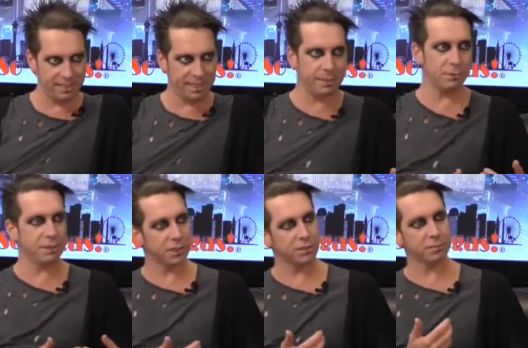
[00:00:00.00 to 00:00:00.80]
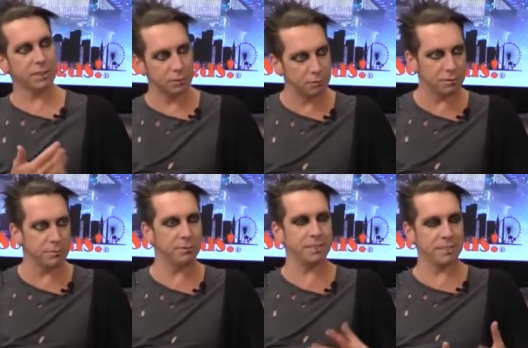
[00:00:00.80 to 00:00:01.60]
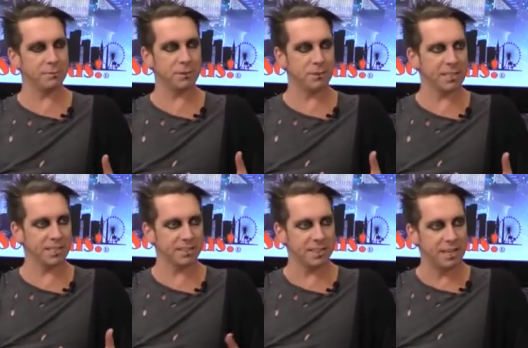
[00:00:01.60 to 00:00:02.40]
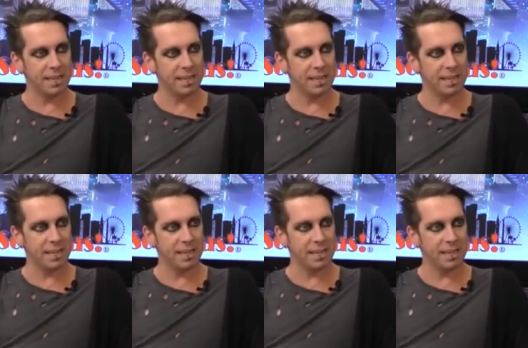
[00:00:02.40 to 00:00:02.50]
to keep doing shows where I talked more and did more tricks.